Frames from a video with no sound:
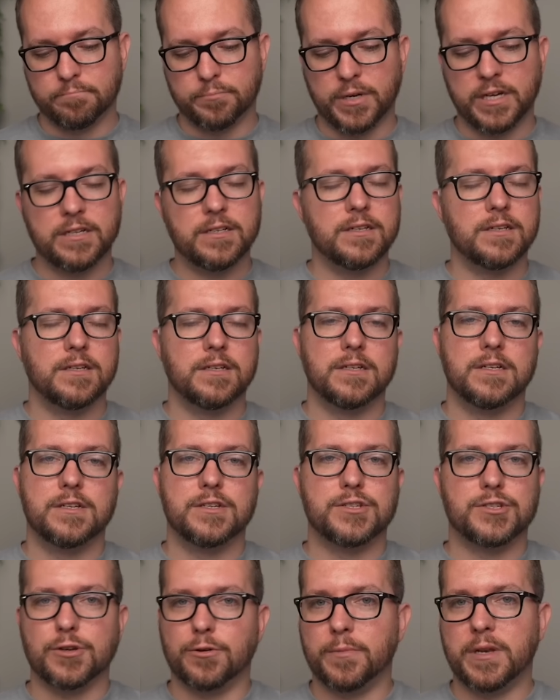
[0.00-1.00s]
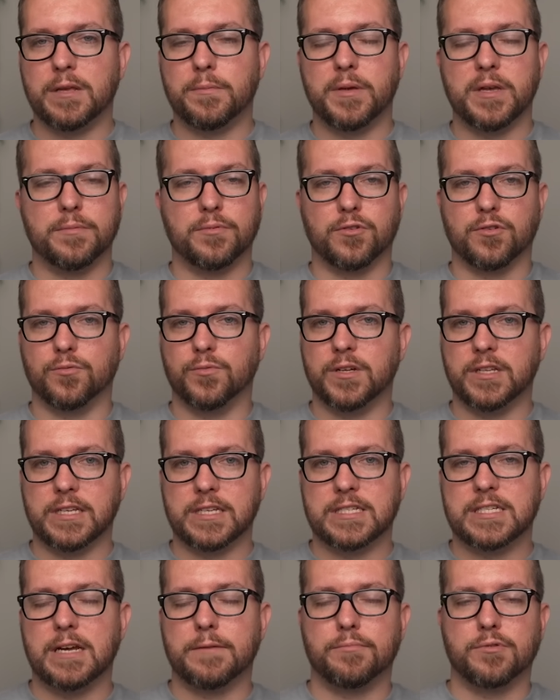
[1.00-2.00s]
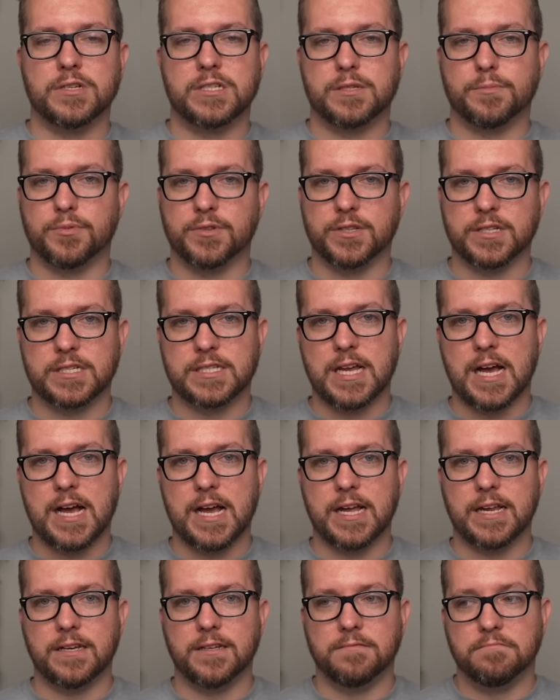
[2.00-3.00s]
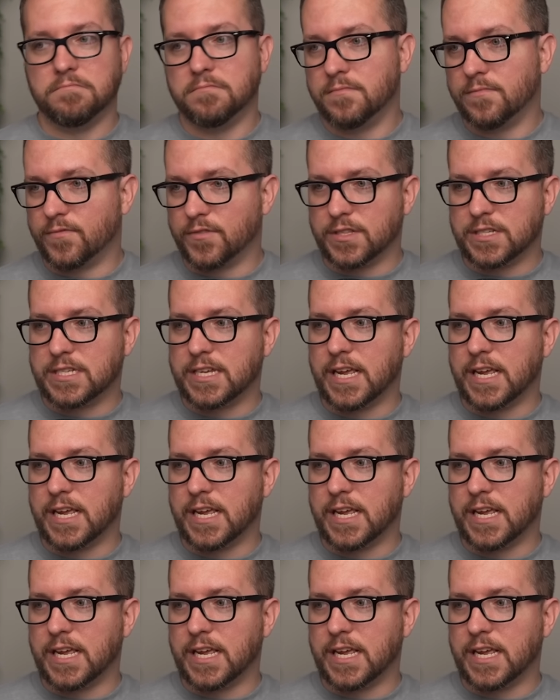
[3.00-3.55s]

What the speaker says: But so many people are willing to set principle aside for the